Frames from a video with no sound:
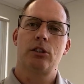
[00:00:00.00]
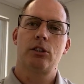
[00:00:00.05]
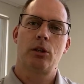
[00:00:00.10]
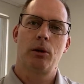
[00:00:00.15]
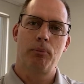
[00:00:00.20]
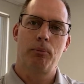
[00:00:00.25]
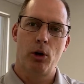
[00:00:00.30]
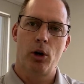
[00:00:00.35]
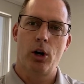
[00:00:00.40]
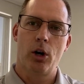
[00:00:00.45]

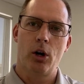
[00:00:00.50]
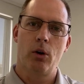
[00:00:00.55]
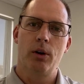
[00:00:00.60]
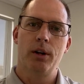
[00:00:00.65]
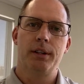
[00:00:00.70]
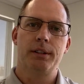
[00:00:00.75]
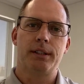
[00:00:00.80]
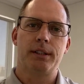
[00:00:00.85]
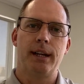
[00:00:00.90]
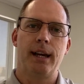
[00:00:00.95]

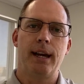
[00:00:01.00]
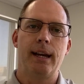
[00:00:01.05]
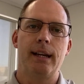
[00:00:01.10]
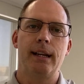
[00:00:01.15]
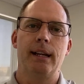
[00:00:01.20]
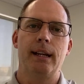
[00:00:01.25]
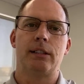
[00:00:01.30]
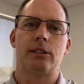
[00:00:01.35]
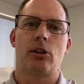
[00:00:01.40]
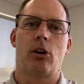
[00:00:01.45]
tomorrow. Today,
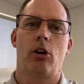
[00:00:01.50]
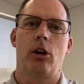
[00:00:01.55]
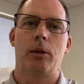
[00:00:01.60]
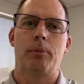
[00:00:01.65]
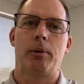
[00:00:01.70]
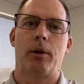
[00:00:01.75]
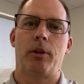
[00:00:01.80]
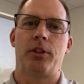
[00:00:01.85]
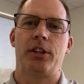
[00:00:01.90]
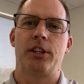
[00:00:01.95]
it's all
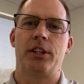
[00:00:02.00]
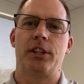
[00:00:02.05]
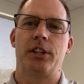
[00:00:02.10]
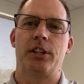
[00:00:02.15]
about this